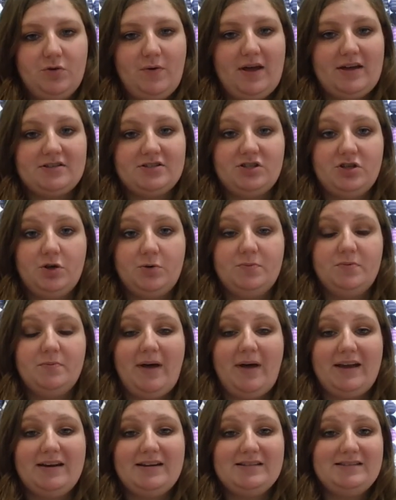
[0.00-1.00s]
cubed
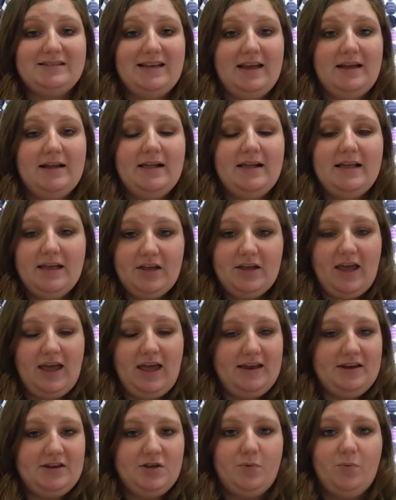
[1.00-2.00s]
minus 8 and
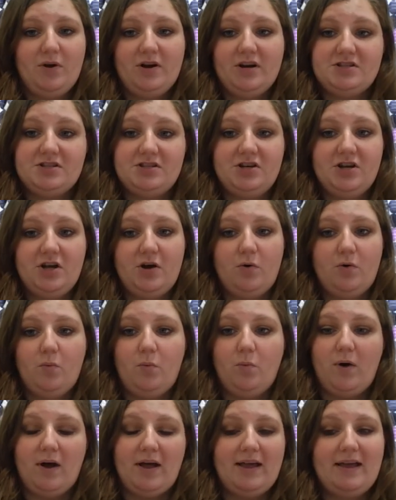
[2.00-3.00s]
you wanted to know
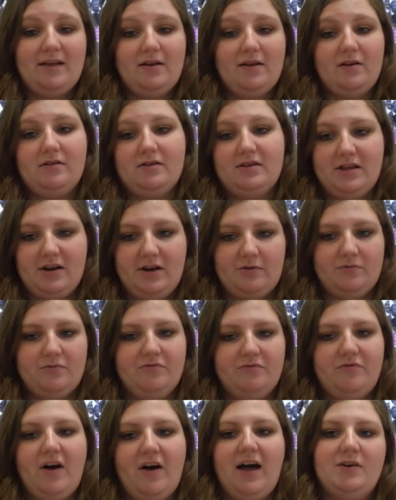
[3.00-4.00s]

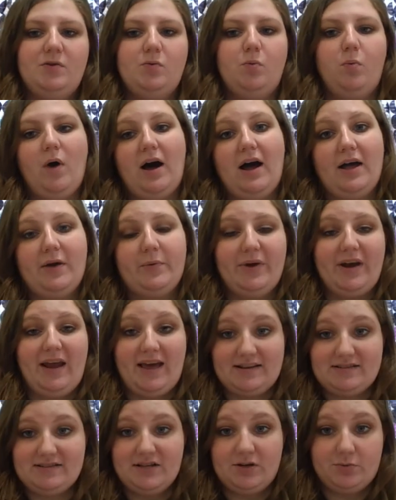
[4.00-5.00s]
find y when x
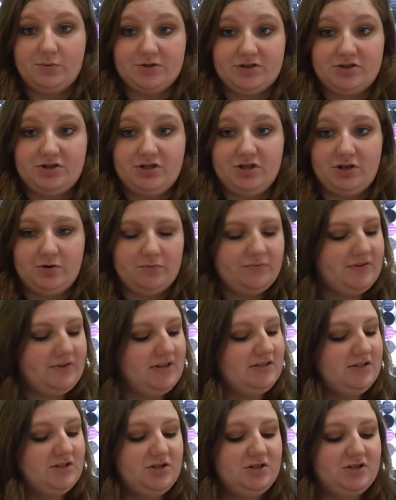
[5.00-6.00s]
equals 2. This is
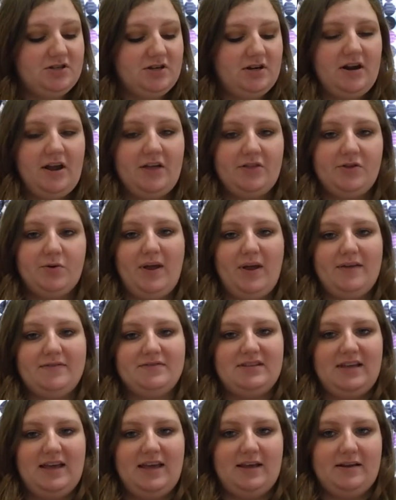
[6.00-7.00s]
just another way of
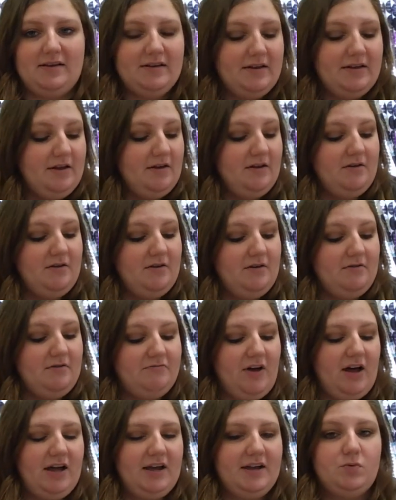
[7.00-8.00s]
saying
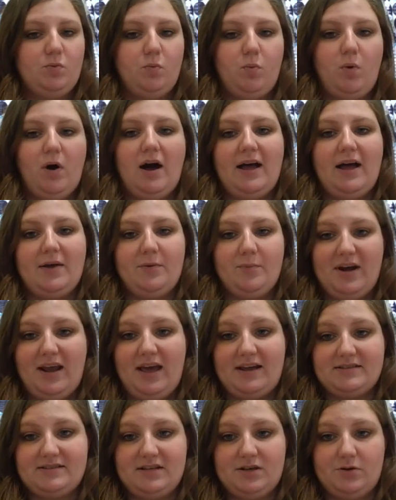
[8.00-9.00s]
find y when x
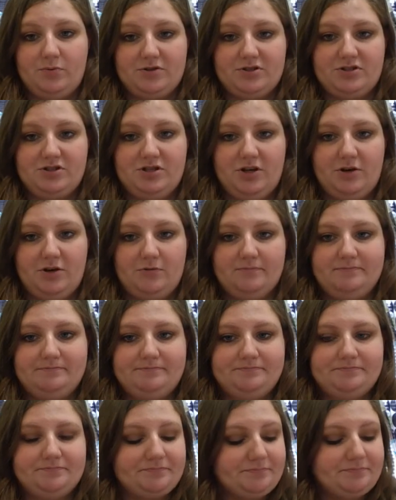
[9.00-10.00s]
equals 2.
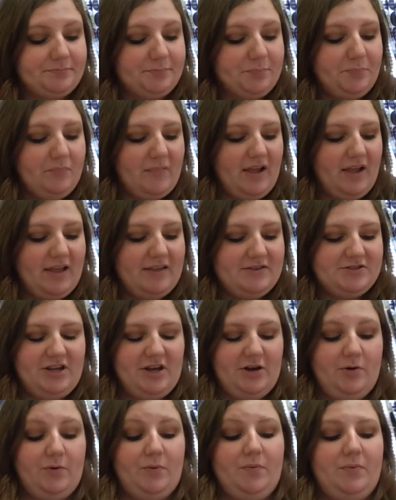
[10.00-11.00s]
So
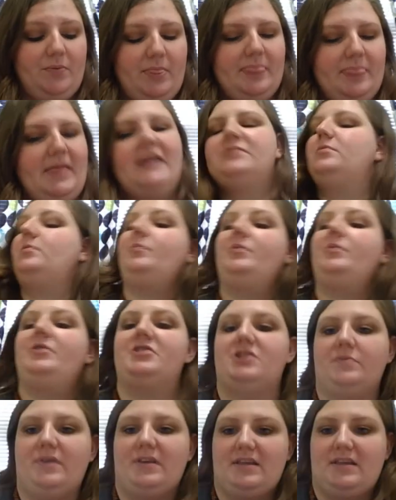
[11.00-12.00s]
that's what we're
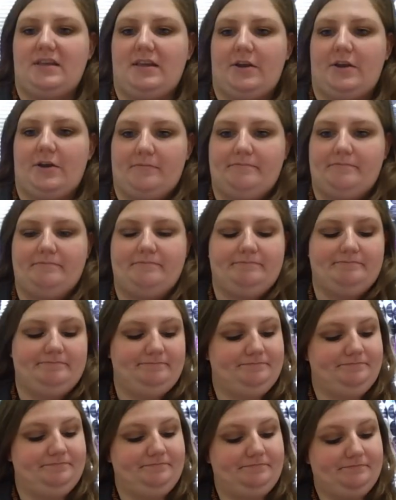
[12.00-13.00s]
doing here.
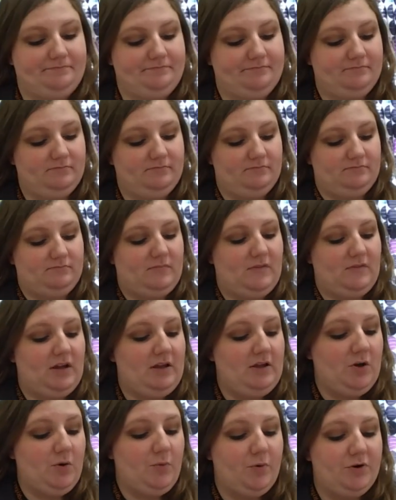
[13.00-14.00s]

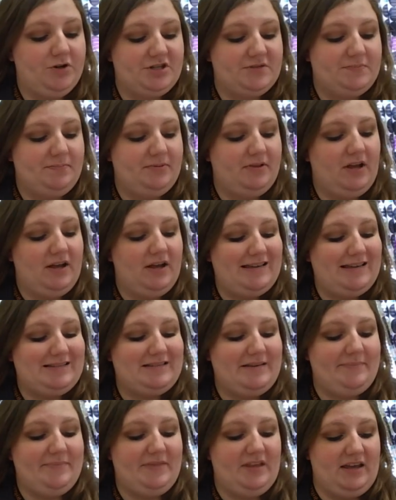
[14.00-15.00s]
We're just plugging
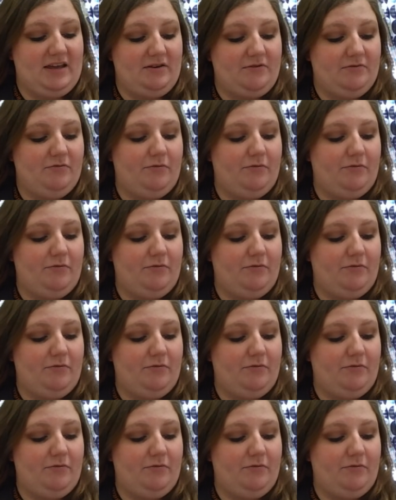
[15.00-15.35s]
something in for our